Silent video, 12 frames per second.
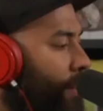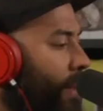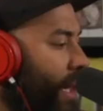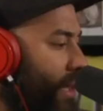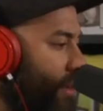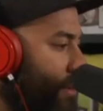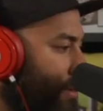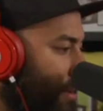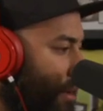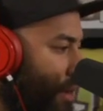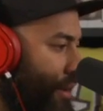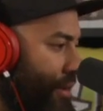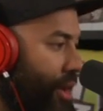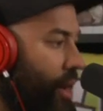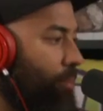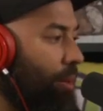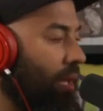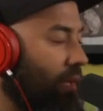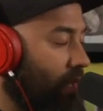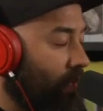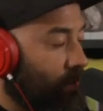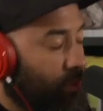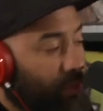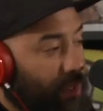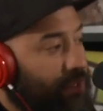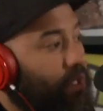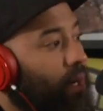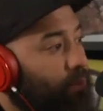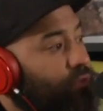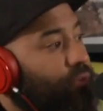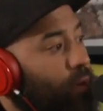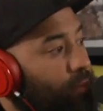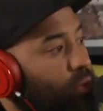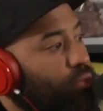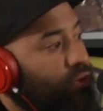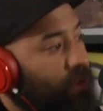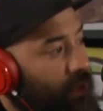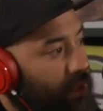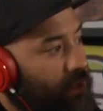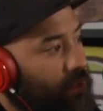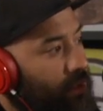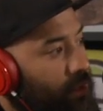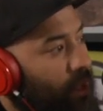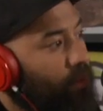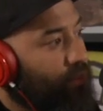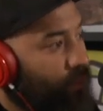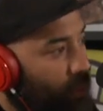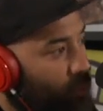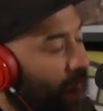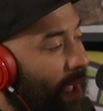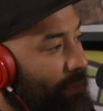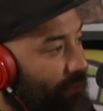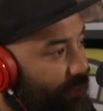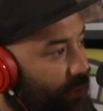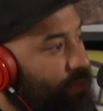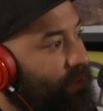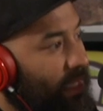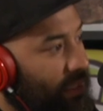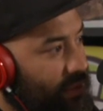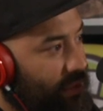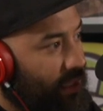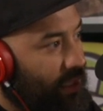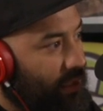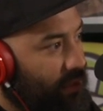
money and your ability to do this comes from music, comes from rapping, from selling CDs.